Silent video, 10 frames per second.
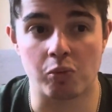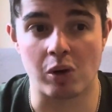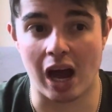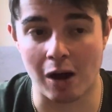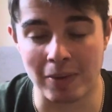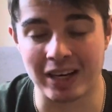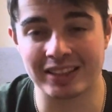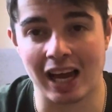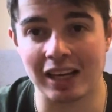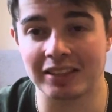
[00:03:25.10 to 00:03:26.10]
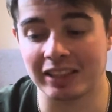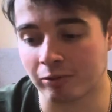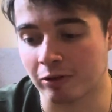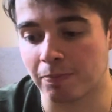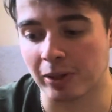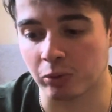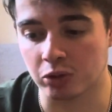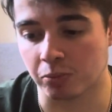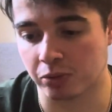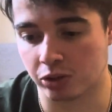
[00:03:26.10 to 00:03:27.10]
our mentality that we've built
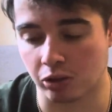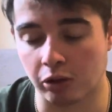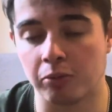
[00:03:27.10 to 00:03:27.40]
up so